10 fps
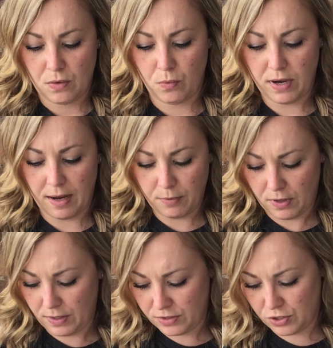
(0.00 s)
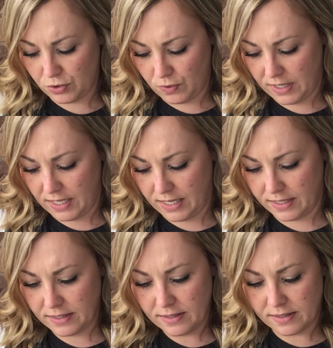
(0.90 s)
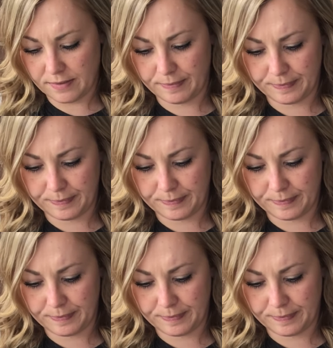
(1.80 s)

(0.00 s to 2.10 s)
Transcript: What I'm gonna do is